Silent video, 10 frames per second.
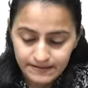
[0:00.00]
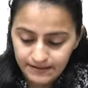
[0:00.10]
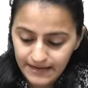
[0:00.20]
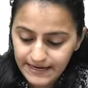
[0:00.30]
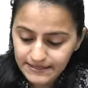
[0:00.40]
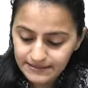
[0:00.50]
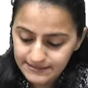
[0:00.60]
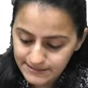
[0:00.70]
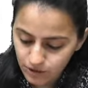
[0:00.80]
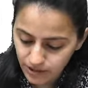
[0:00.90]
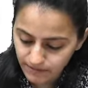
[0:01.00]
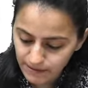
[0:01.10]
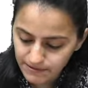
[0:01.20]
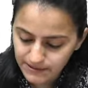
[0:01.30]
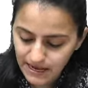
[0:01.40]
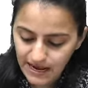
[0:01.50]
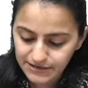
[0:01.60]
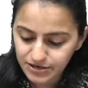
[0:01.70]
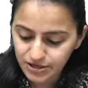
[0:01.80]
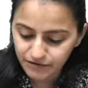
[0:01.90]
Right, so remember, the
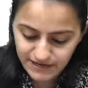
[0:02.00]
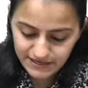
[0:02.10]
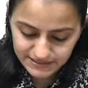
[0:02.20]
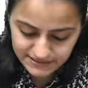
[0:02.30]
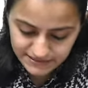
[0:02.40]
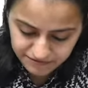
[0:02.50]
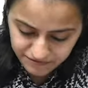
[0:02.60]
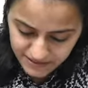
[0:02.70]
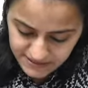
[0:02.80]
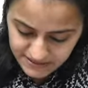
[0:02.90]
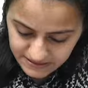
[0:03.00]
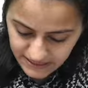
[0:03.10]
artery of ductus deferens,